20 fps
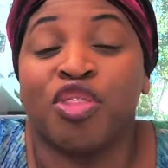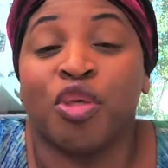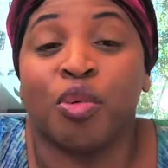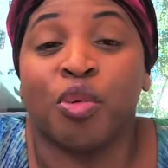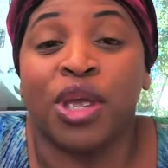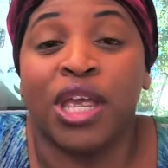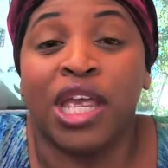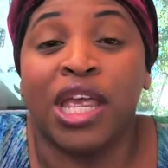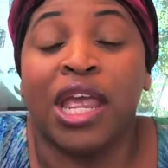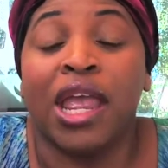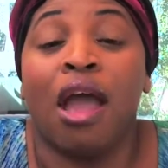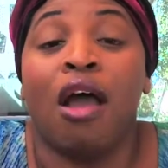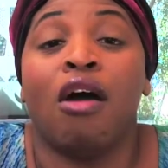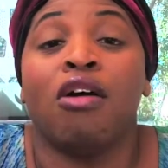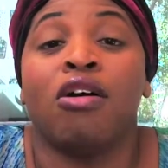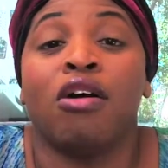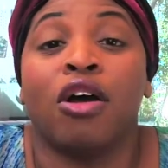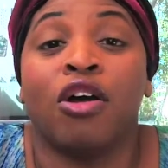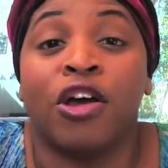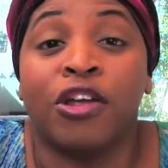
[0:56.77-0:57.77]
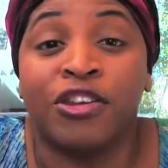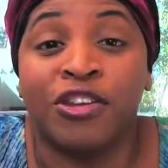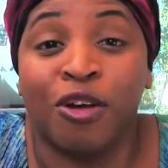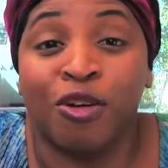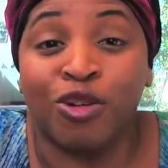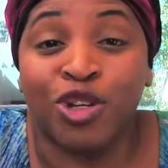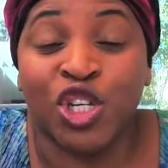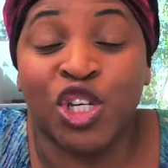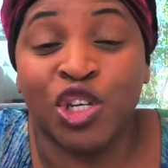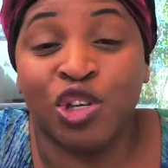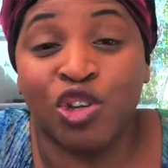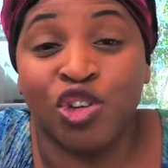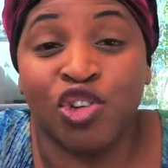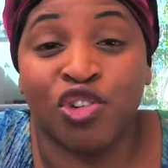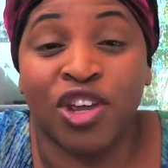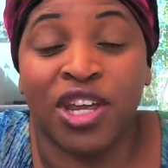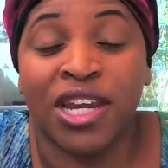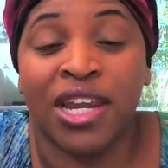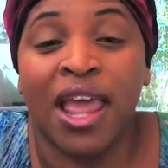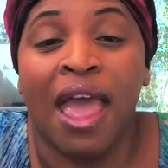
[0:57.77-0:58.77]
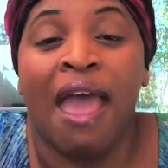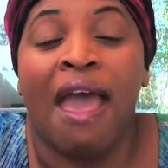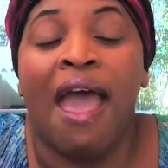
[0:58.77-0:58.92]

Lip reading: 3 adult children,